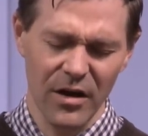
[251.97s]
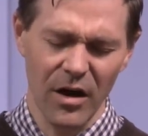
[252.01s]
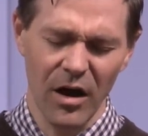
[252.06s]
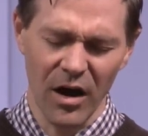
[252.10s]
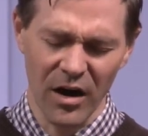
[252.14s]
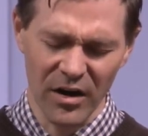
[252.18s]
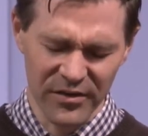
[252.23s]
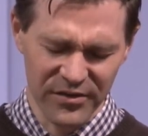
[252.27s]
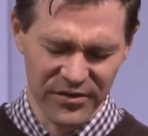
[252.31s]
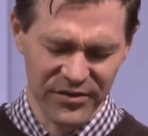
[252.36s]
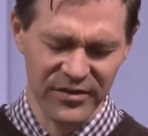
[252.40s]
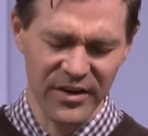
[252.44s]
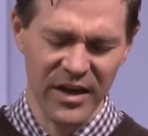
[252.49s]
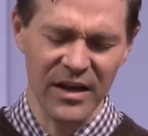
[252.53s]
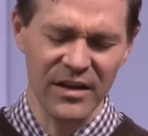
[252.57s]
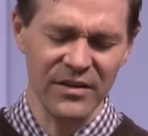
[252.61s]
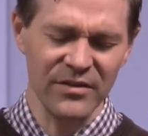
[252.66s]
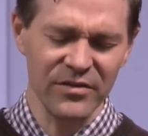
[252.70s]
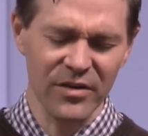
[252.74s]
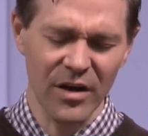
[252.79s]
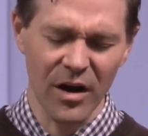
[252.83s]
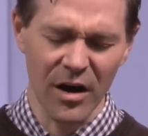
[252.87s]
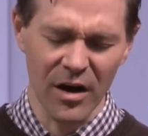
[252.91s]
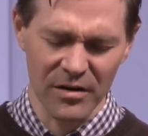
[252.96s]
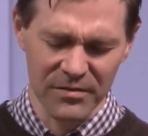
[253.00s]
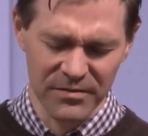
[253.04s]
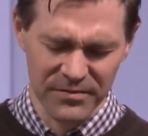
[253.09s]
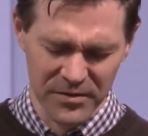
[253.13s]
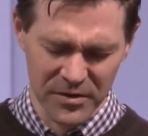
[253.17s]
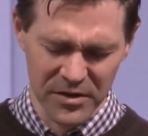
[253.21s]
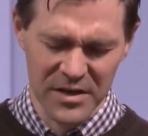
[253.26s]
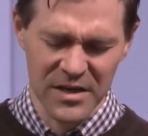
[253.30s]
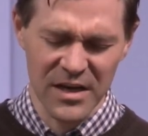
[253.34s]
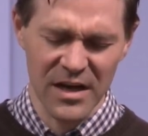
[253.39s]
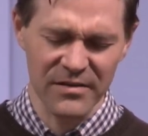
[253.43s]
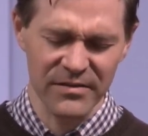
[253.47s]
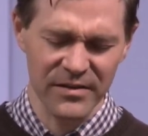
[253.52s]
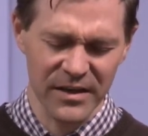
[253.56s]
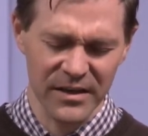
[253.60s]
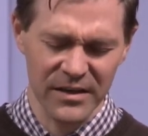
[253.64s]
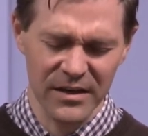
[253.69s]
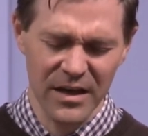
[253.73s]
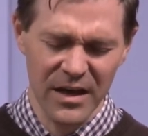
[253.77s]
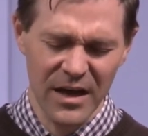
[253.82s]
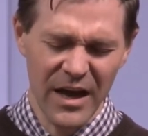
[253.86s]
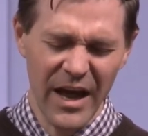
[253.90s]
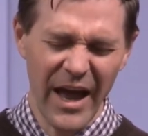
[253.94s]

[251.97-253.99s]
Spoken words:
Our sins are forgiven